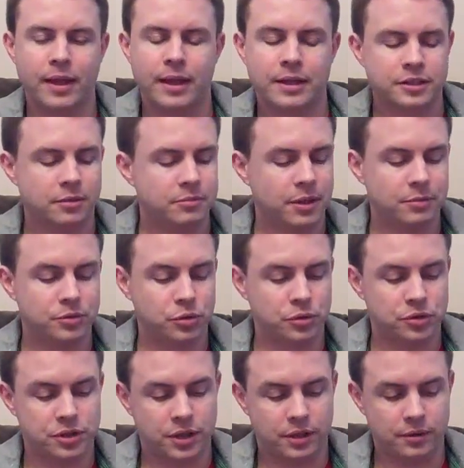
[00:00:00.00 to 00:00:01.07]
Sometimes
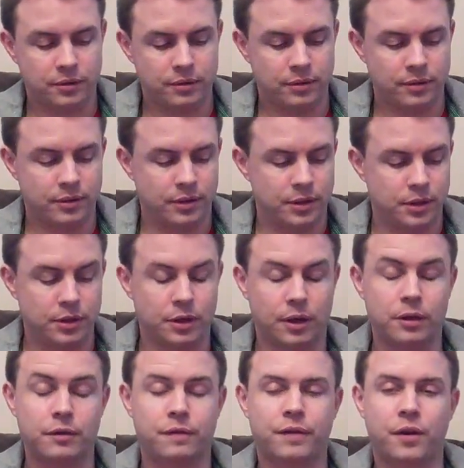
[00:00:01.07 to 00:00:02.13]
also,
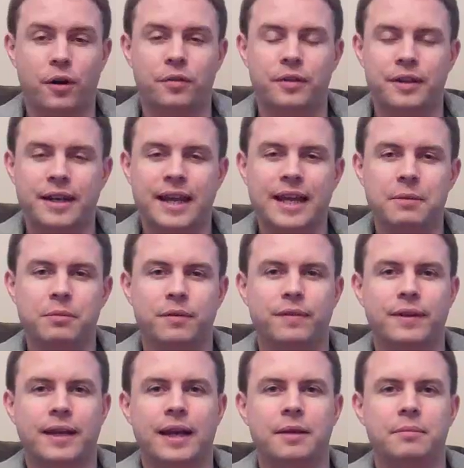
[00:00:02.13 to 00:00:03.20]
you've forgotten the name of
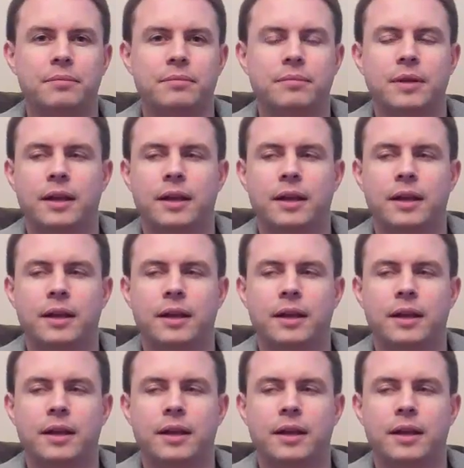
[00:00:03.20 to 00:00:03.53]
a game.